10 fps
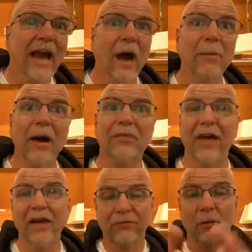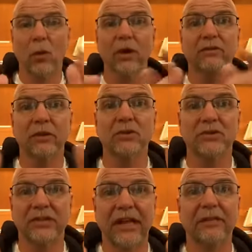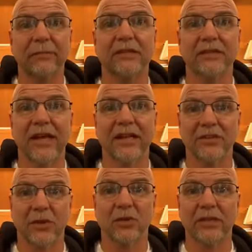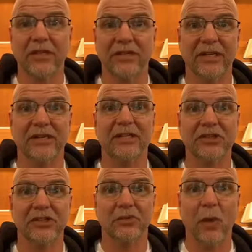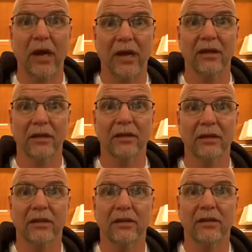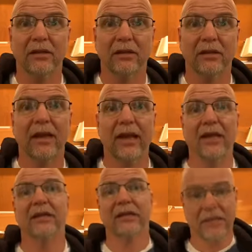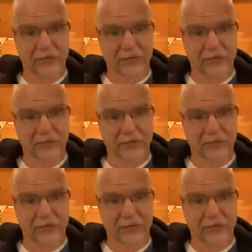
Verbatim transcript: How about that for one of those statements that is only six inches wide and